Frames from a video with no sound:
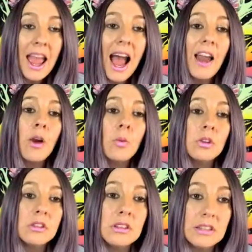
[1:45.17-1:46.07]
And I
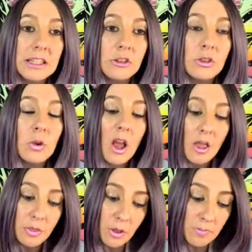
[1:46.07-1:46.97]
want to say to you,
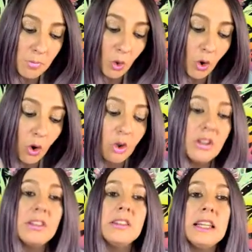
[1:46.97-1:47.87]
the more
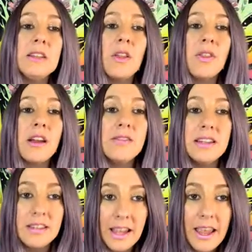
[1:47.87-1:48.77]
honesty that there
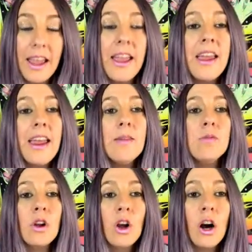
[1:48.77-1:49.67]
is here in
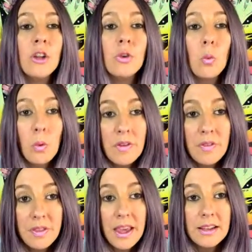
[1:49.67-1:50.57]
regards with
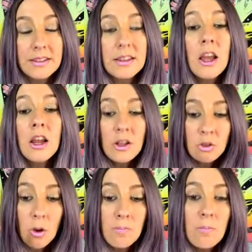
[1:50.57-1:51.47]
this,
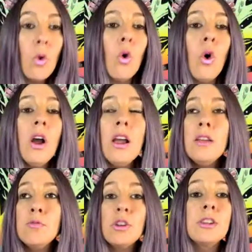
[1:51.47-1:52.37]
the more
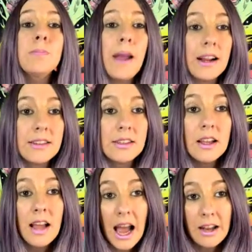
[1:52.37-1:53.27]
respect
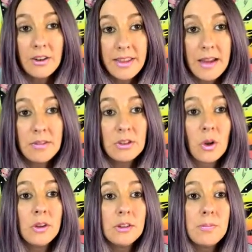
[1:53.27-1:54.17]
and there is
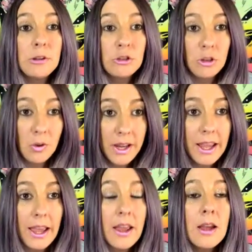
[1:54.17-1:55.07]
going to be shown
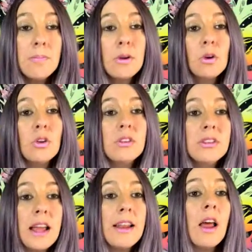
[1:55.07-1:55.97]
here, because
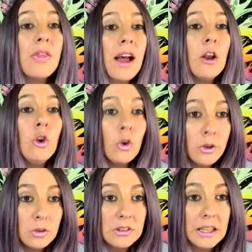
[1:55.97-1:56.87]
then that
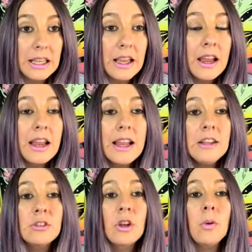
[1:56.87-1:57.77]
loyalty
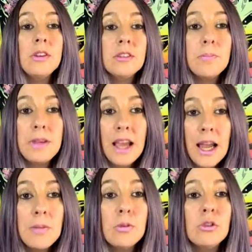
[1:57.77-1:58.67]
is going to be
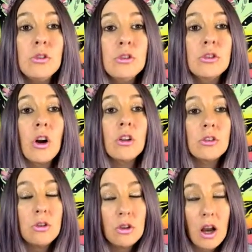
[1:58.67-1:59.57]
able to start
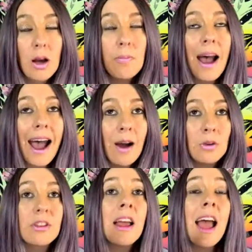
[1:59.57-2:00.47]
to come
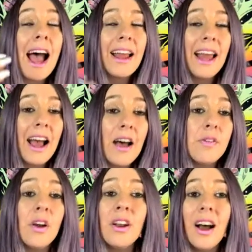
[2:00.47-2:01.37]
out and
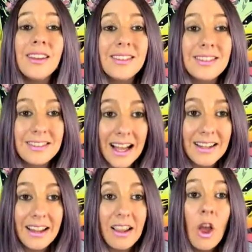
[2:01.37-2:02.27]
have an
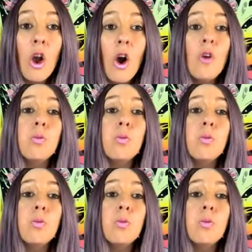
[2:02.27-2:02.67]
understanding of